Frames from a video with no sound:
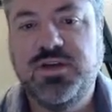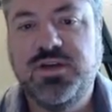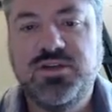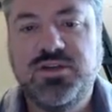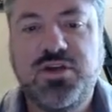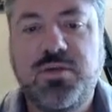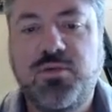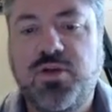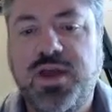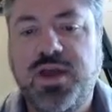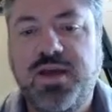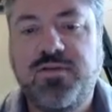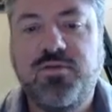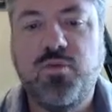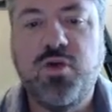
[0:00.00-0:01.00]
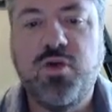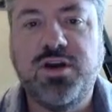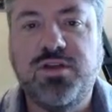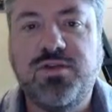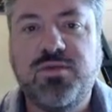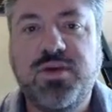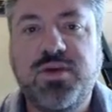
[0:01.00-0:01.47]
Some will have 1
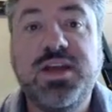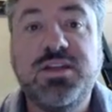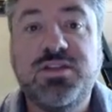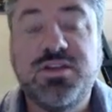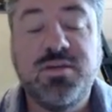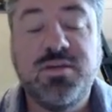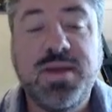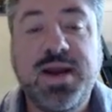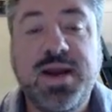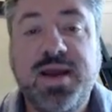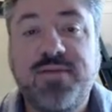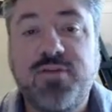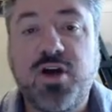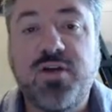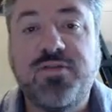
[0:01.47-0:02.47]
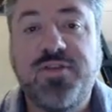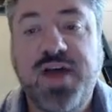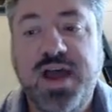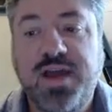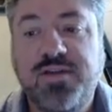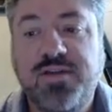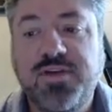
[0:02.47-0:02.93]
to 3, some might have all
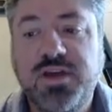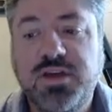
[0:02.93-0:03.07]
5.